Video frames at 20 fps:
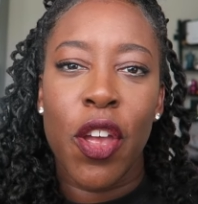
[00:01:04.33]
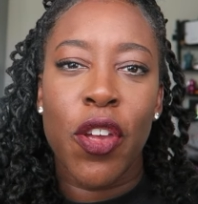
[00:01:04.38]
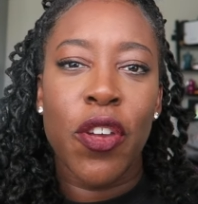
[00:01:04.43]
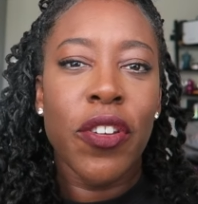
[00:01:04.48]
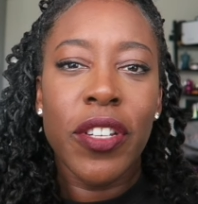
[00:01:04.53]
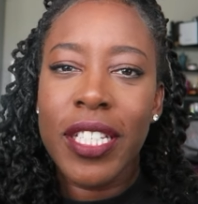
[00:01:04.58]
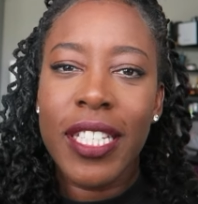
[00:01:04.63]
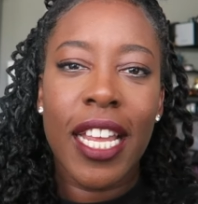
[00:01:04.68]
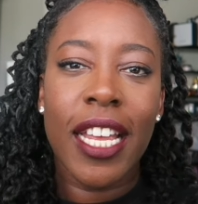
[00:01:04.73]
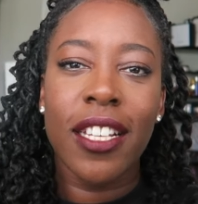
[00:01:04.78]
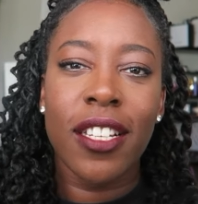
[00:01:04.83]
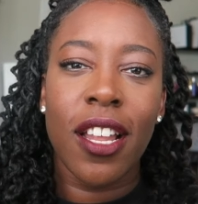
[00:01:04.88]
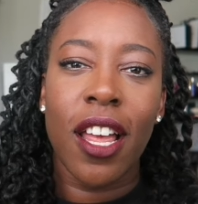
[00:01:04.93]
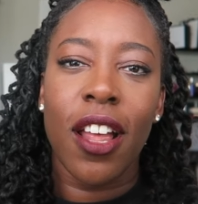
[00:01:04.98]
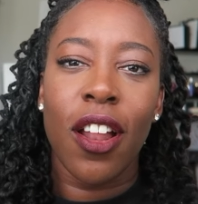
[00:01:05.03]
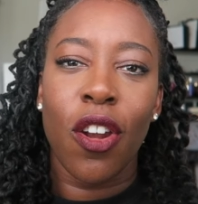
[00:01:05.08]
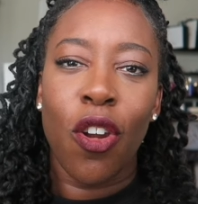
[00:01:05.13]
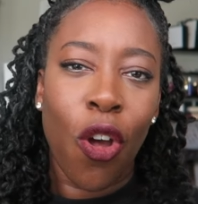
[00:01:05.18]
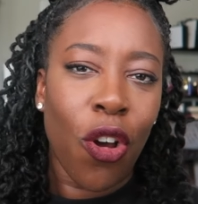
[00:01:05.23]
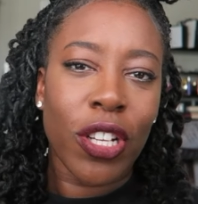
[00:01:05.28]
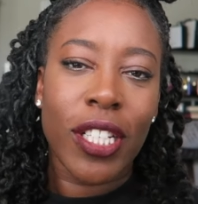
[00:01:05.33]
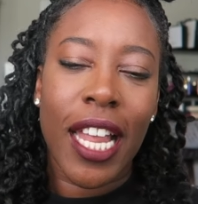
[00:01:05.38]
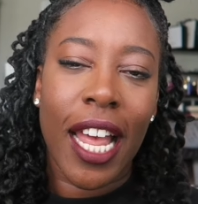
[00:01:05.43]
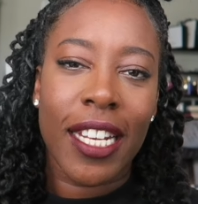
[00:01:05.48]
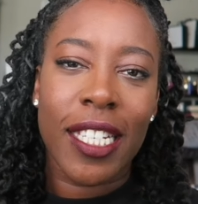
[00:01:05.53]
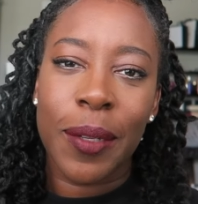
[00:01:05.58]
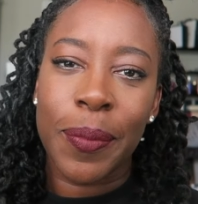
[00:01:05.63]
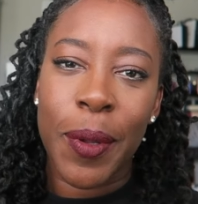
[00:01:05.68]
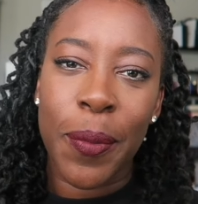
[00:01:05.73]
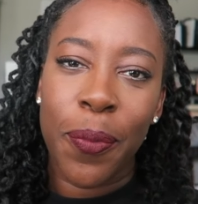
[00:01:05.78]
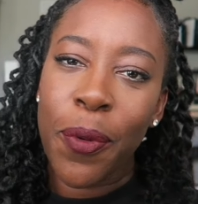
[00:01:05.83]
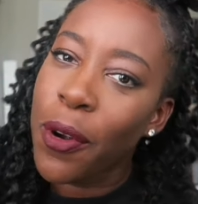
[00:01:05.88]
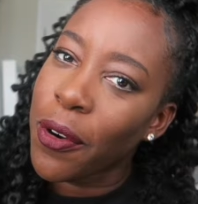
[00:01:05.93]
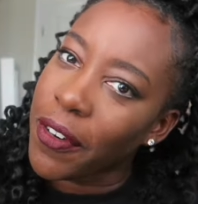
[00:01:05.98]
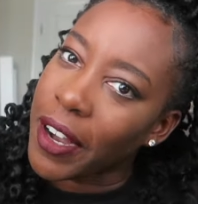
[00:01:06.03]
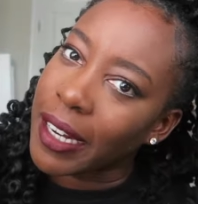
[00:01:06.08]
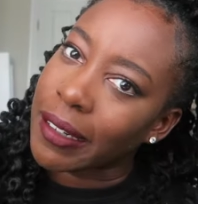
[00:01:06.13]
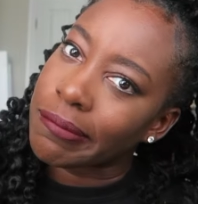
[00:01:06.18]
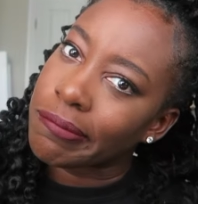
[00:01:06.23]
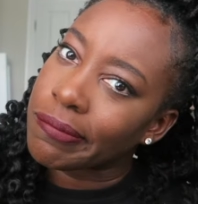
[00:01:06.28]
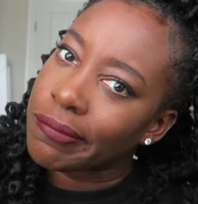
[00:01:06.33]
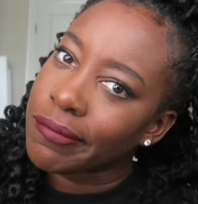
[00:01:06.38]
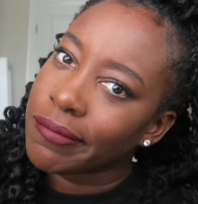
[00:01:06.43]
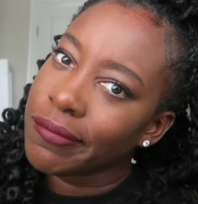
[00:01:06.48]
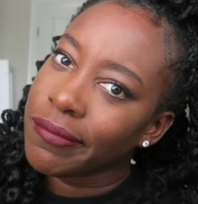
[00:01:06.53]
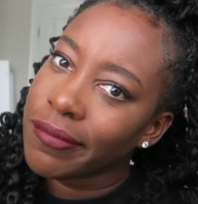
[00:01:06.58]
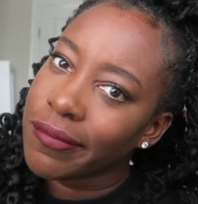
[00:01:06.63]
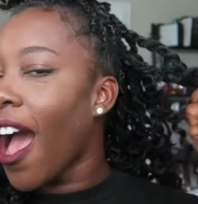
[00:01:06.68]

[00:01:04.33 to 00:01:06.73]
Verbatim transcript: who said locks had to be boring hmm?